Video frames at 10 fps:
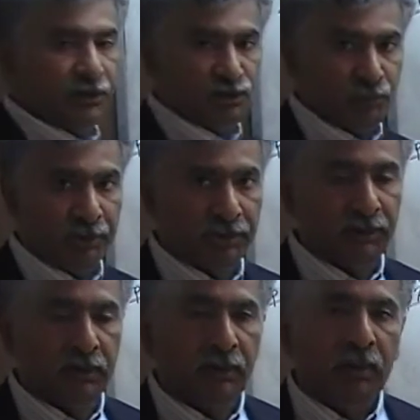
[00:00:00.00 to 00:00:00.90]
Keshwani.
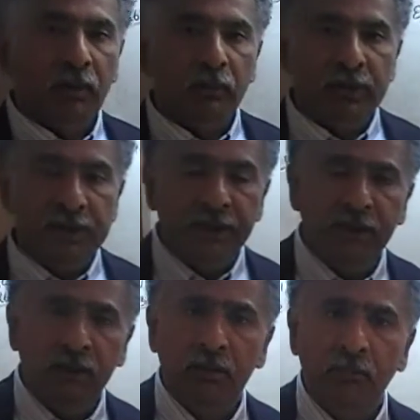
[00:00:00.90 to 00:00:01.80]
We are
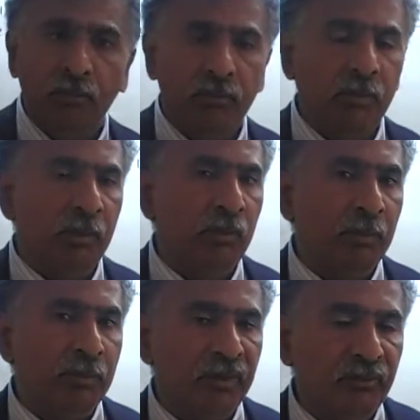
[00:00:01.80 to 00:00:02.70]
here because we want to
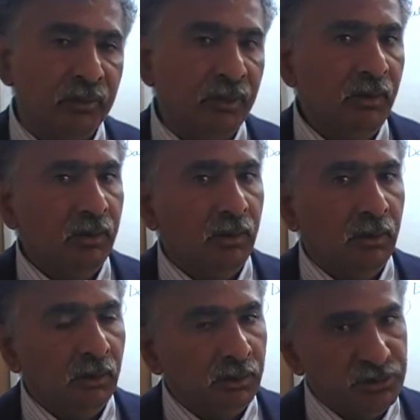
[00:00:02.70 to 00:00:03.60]
prepare for the
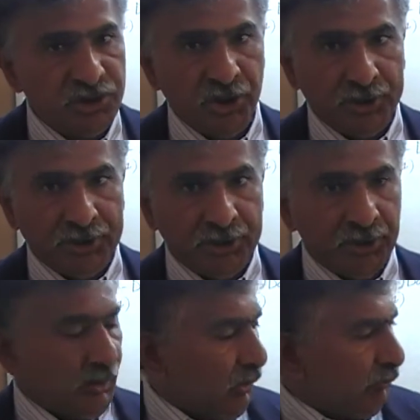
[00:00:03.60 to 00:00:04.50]
GRE.
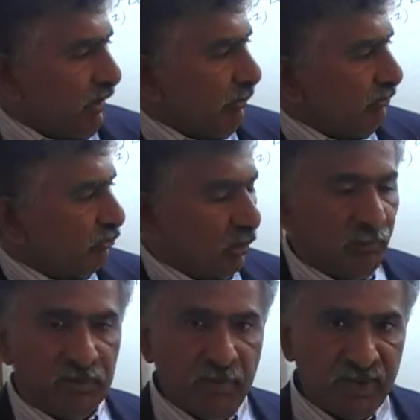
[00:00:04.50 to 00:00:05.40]
We have been
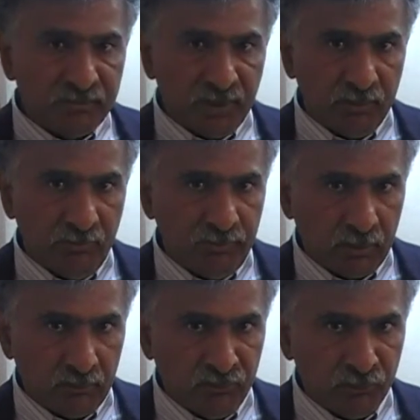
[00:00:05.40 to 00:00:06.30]
solving math problems
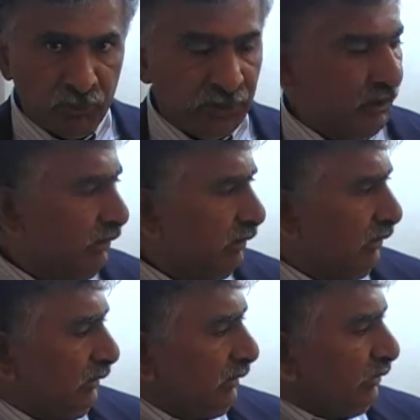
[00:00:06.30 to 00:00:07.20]
out of this book here,
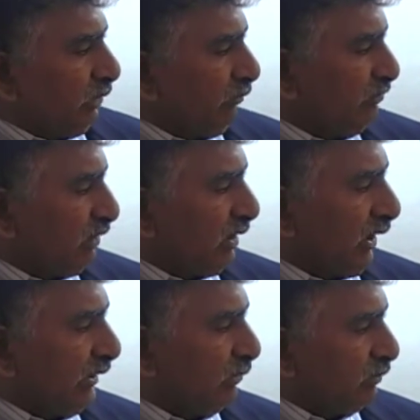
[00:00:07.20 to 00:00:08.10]
the official
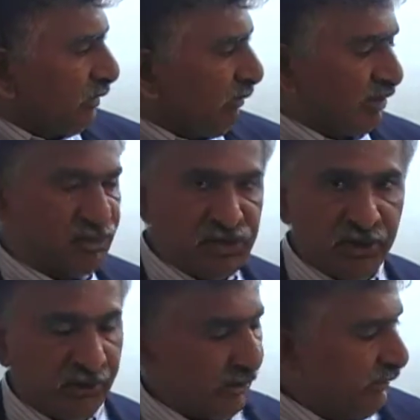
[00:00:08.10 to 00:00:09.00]
guide to the revised
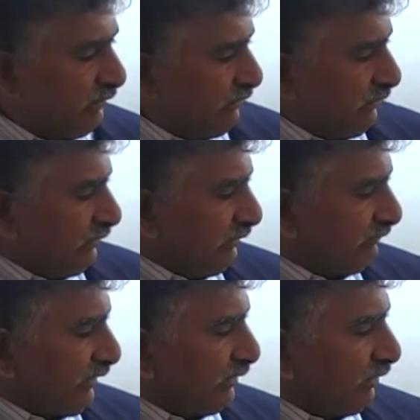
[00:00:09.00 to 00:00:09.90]
GRE, the
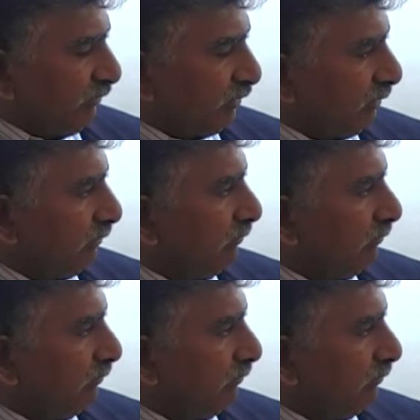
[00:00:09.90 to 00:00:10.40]
second edition.